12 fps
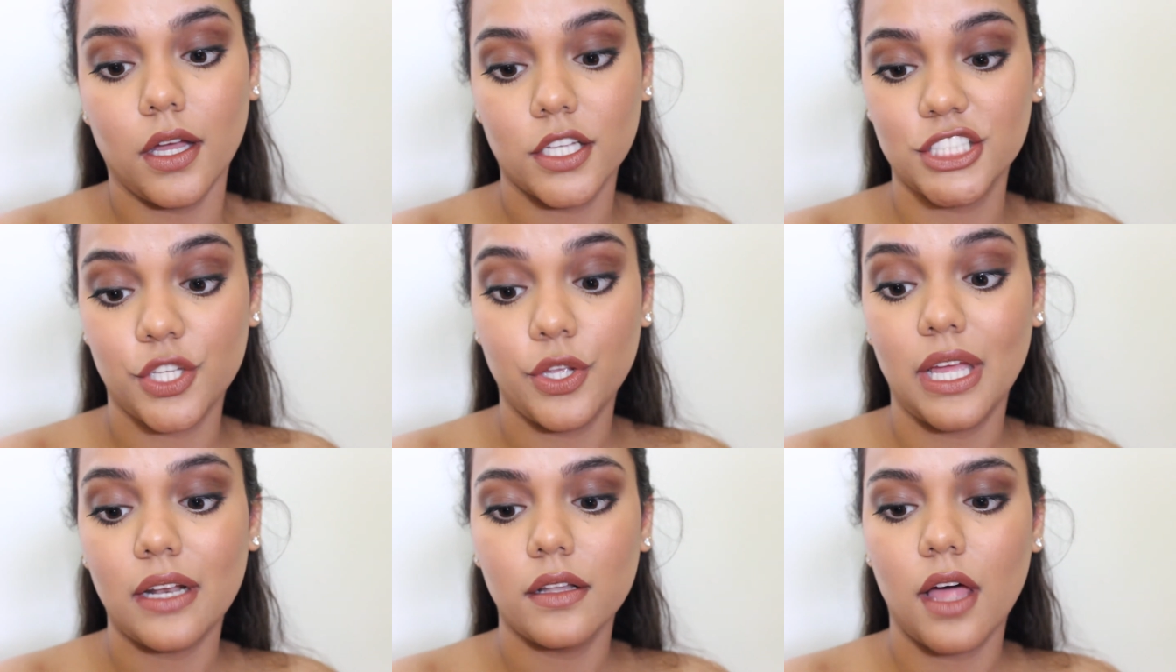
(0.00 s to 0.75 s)
So
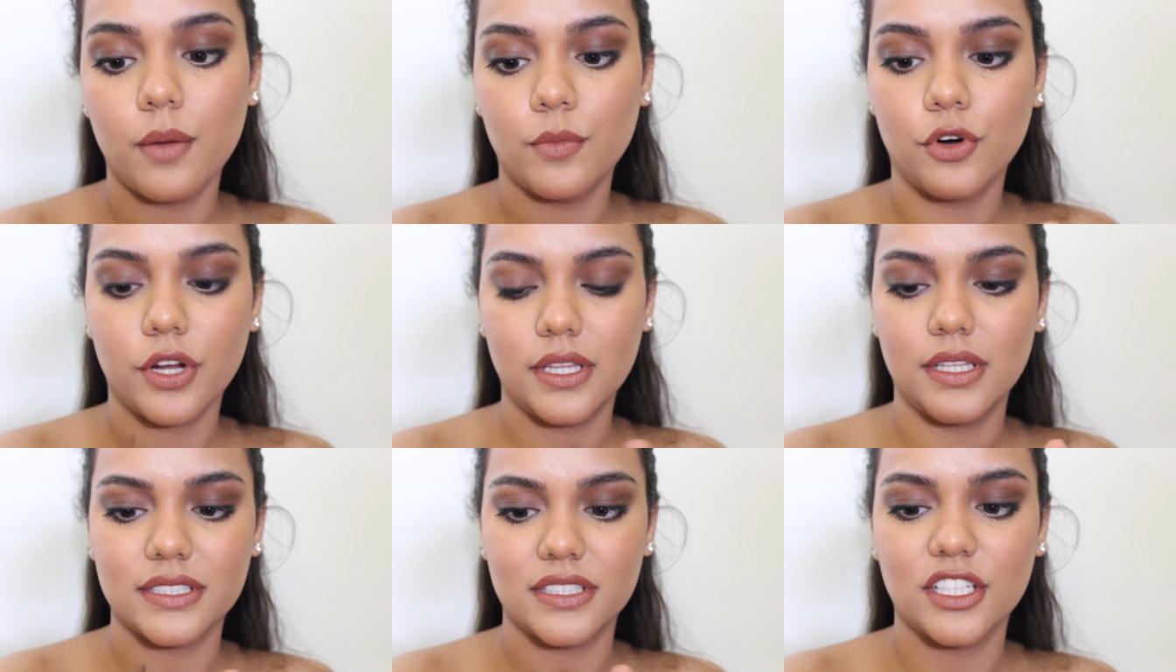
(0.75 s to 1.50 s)
you get a lot more
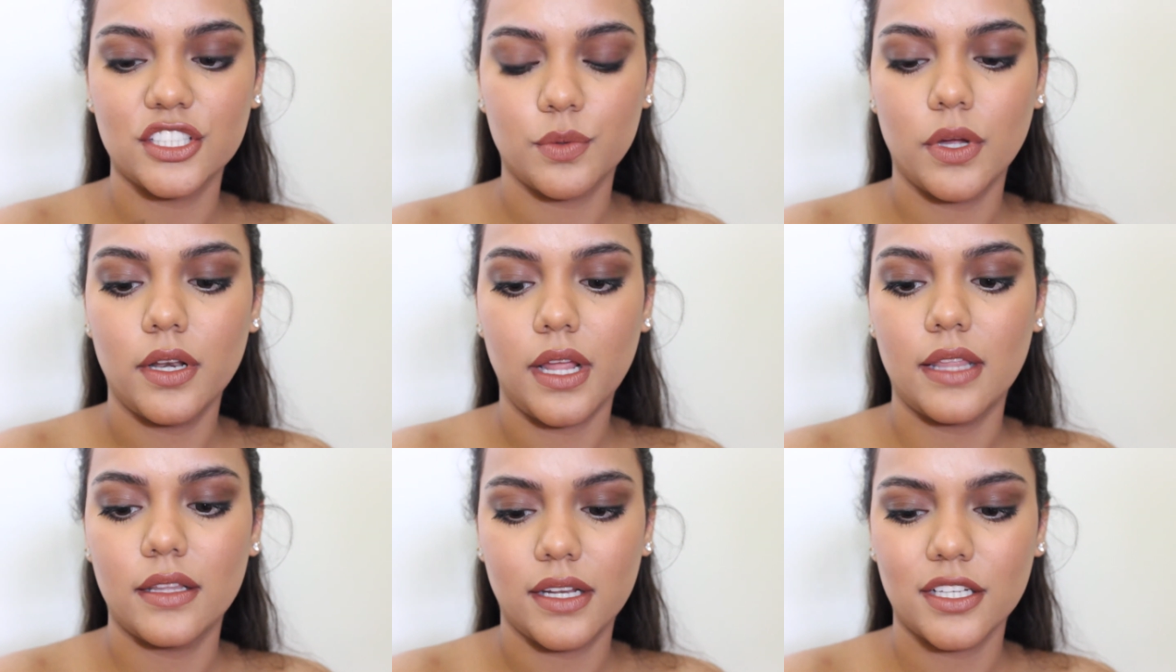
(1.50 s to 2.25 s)
in this NYX one,
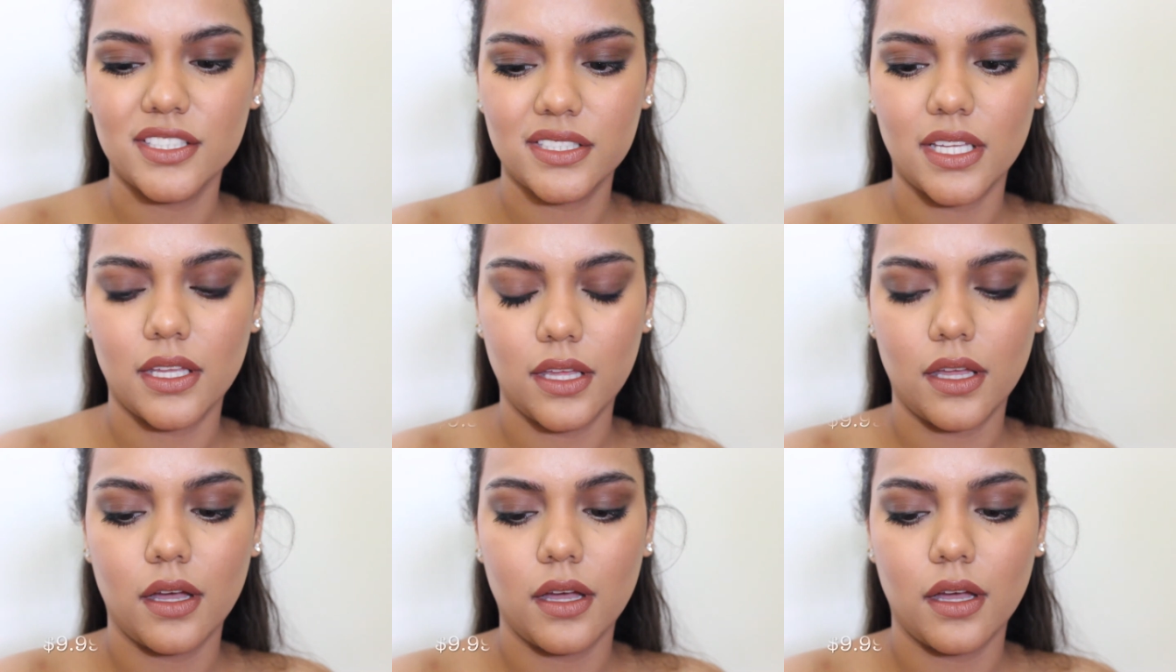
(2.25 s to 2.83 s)
and the NYX